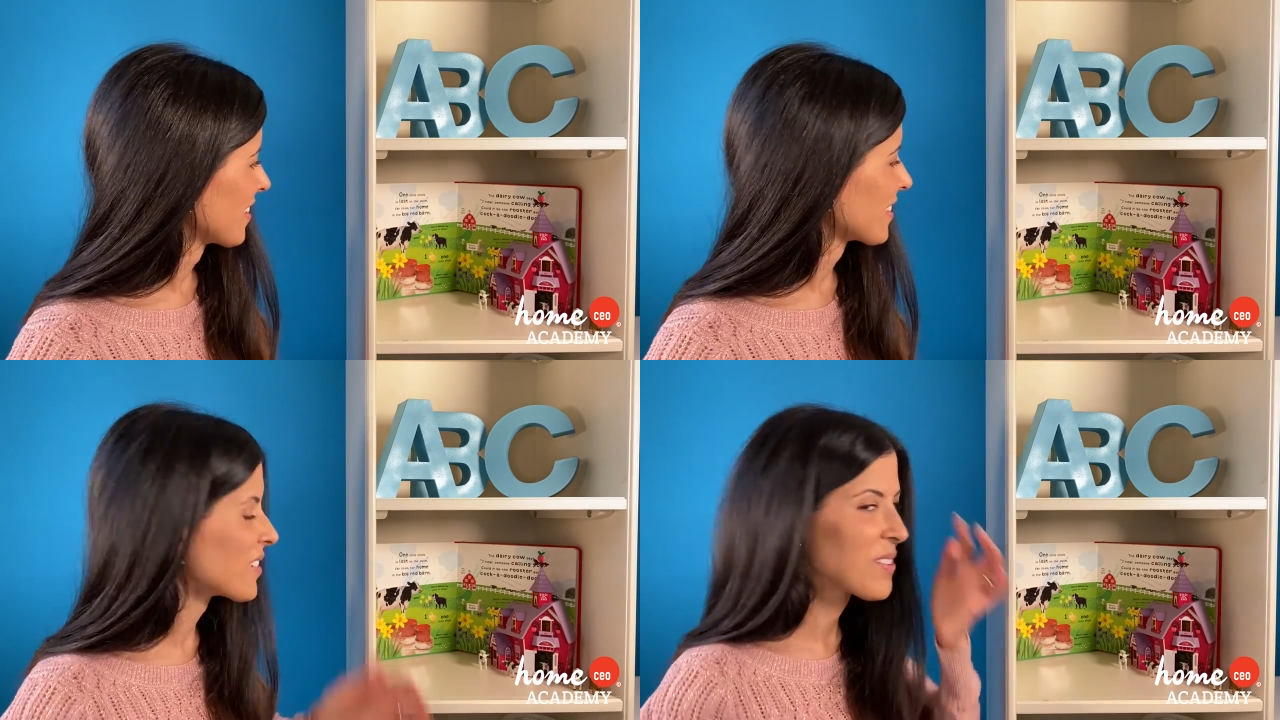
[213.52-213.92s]

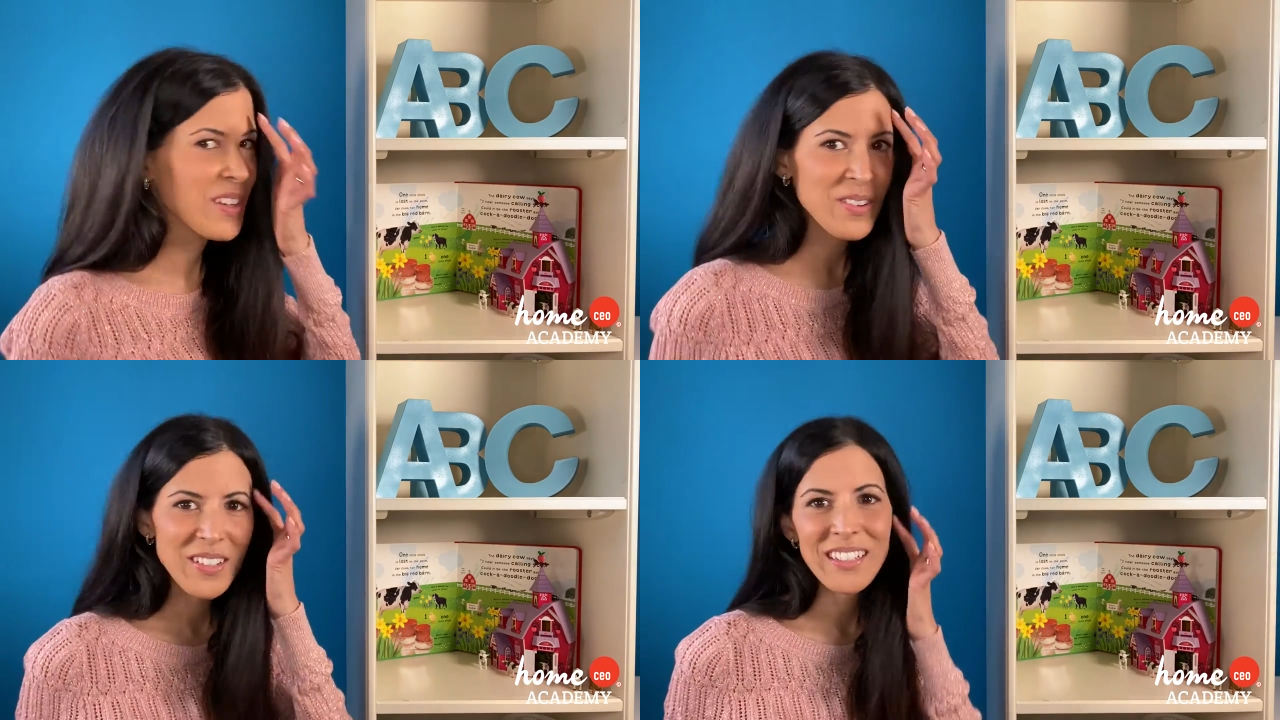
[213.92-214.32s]
So
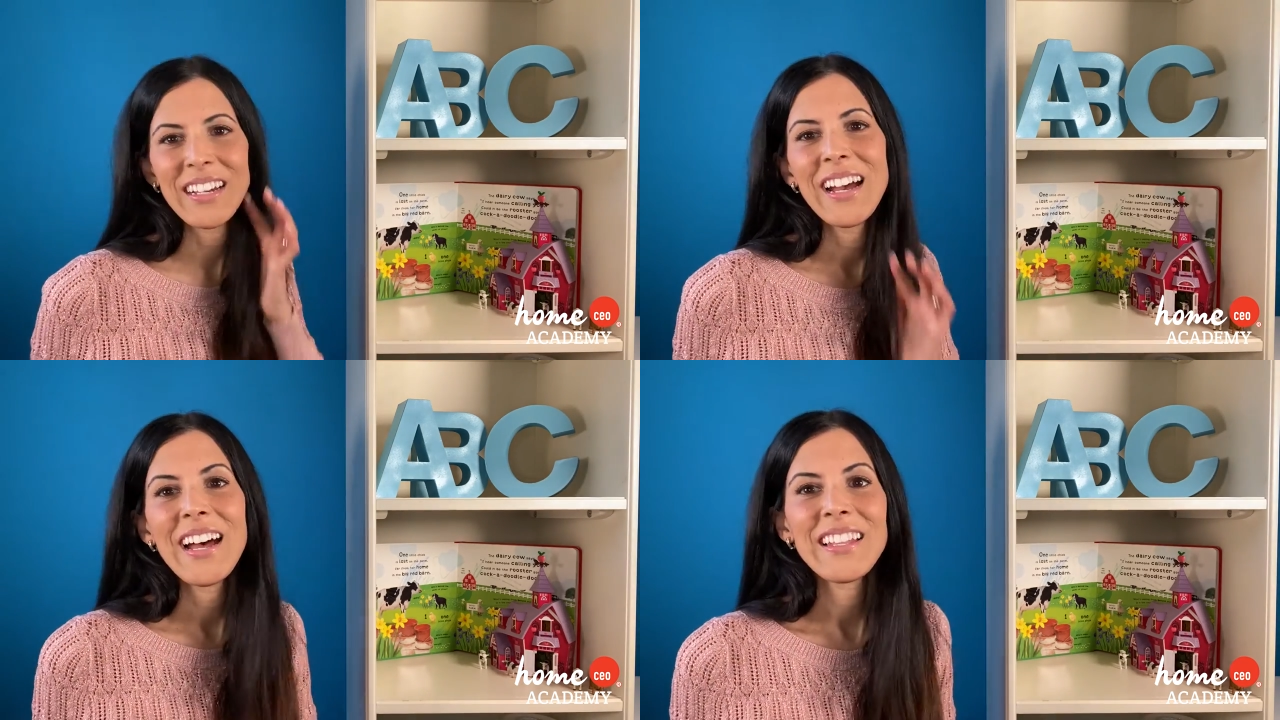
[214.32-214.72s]
cute.
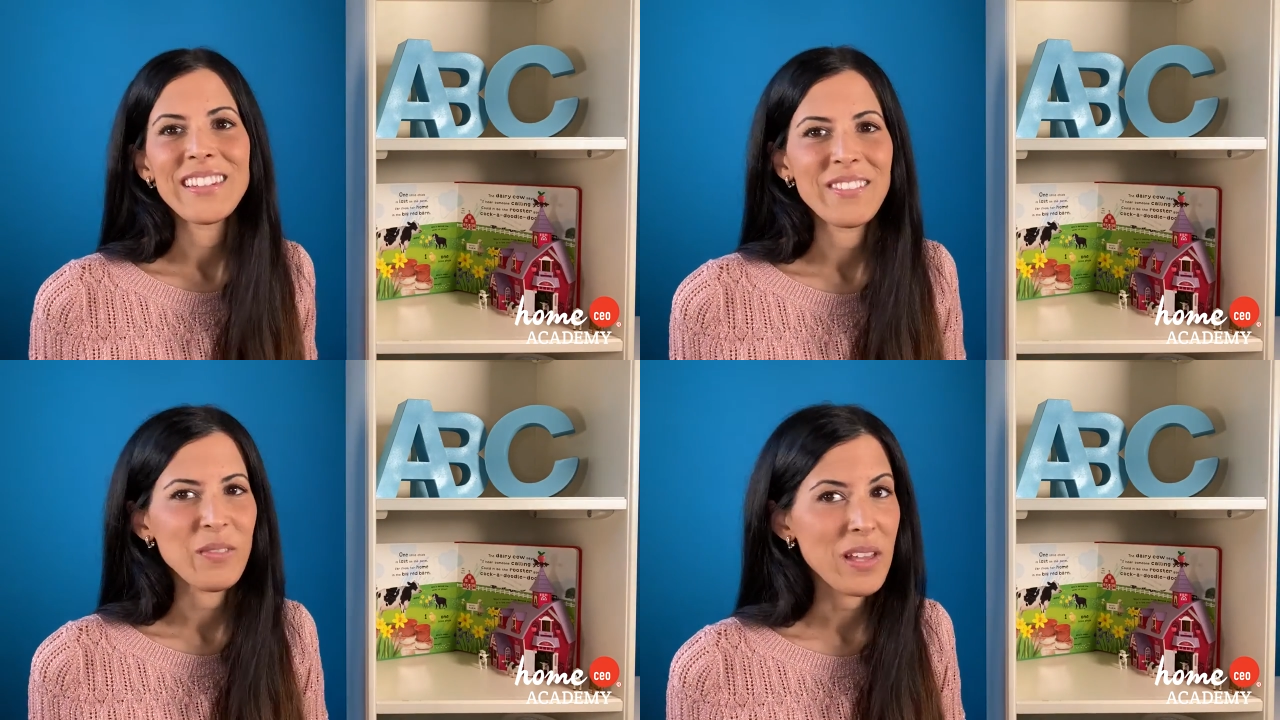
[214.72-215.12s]

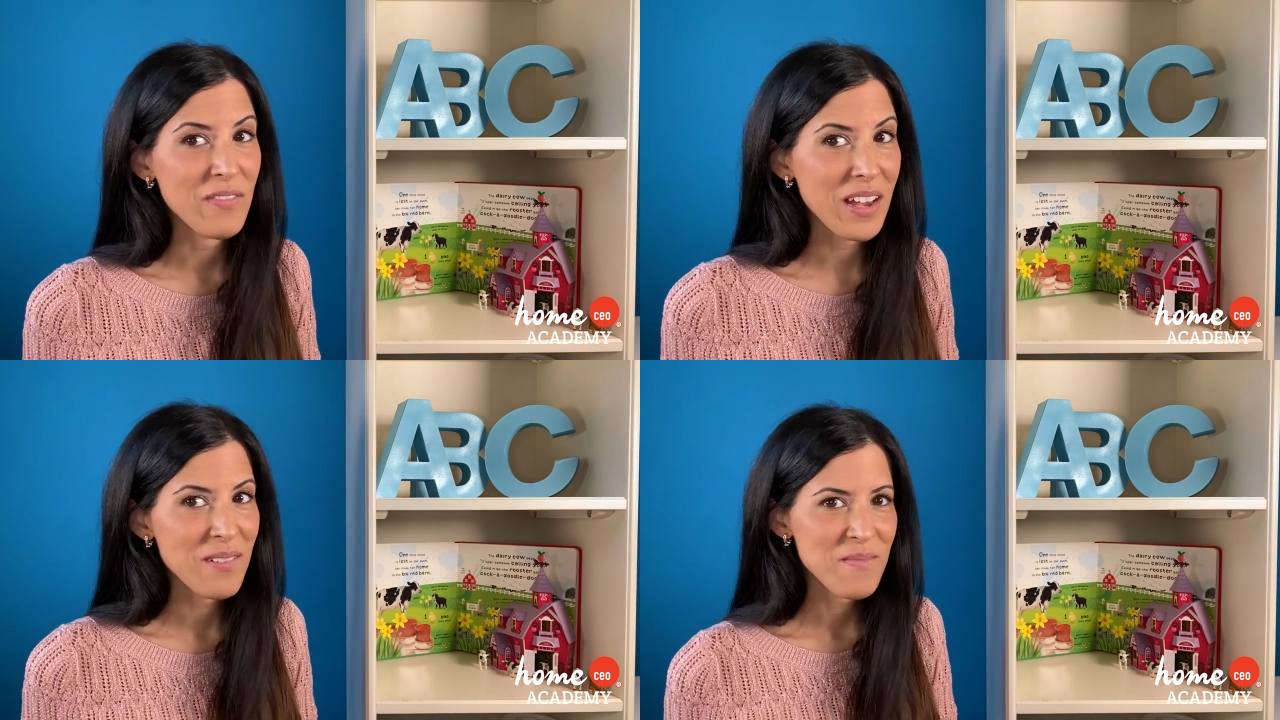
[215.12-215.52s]

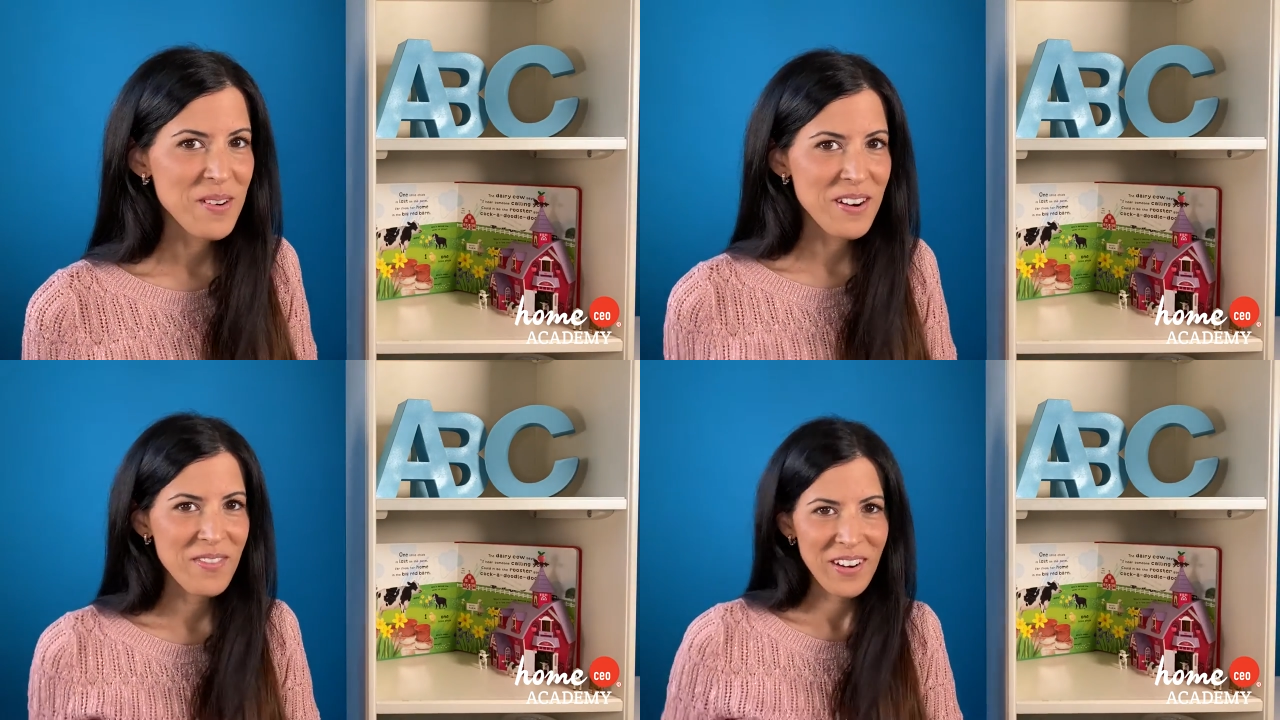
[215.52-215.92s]
We've got
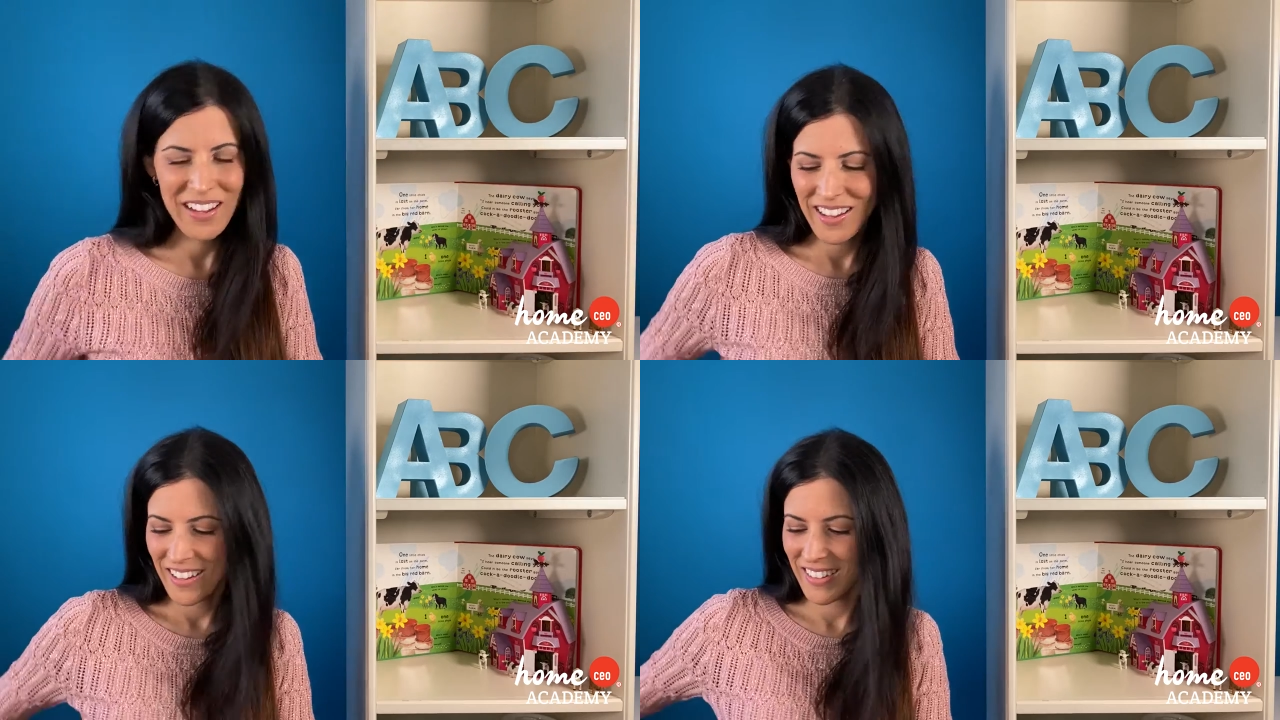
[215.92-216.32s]
more
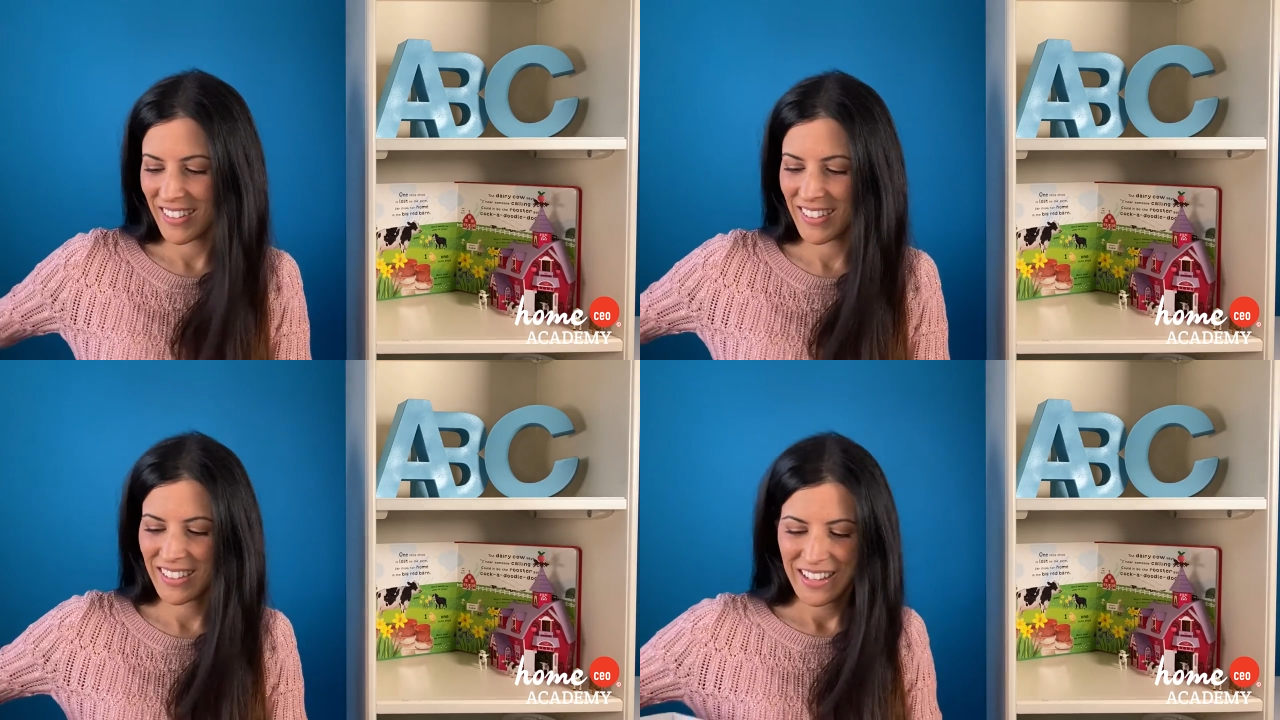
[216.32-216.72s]

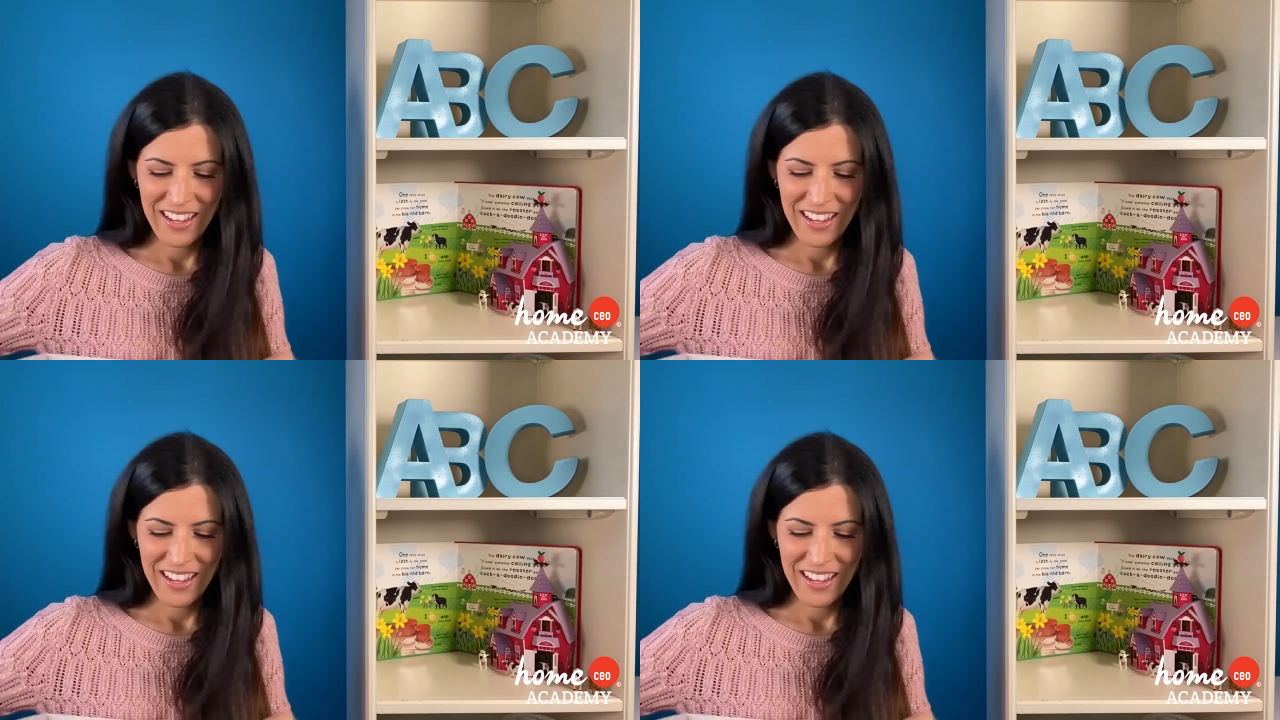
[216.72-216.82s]
friends.